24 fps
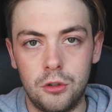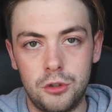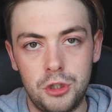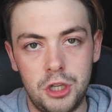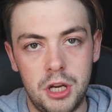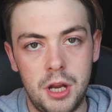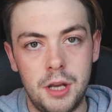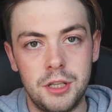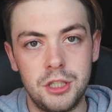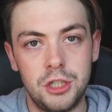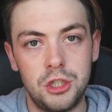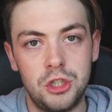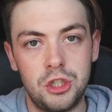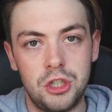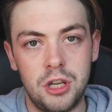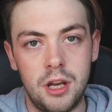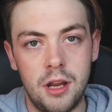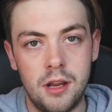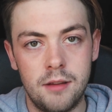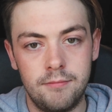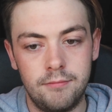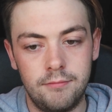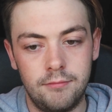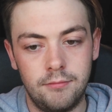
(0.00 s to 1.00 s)
changing
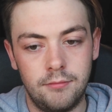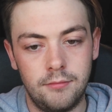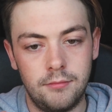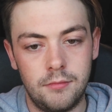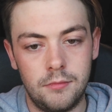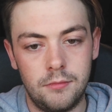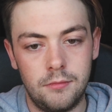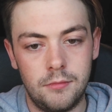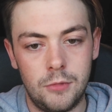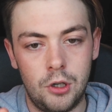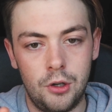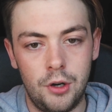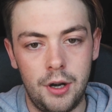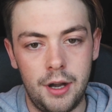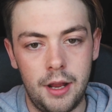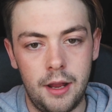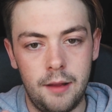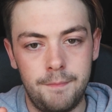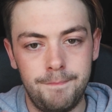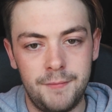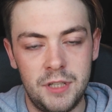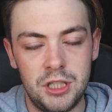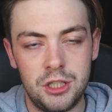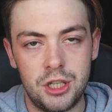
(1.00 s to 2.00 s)
shit
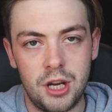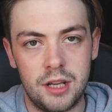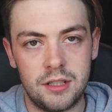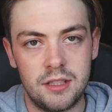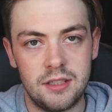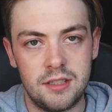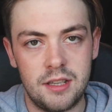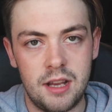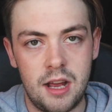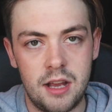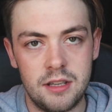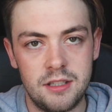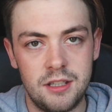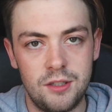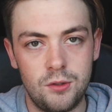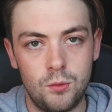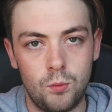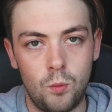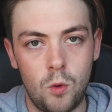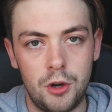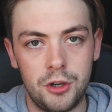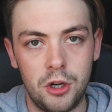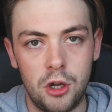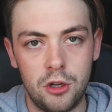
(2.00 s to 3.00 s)
already, injector sizes
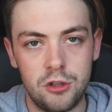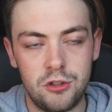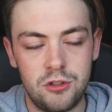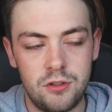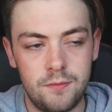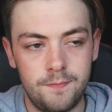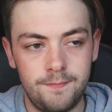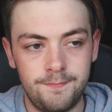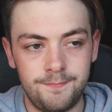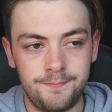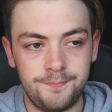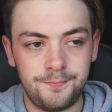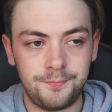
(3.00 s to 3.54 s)
and whatnots.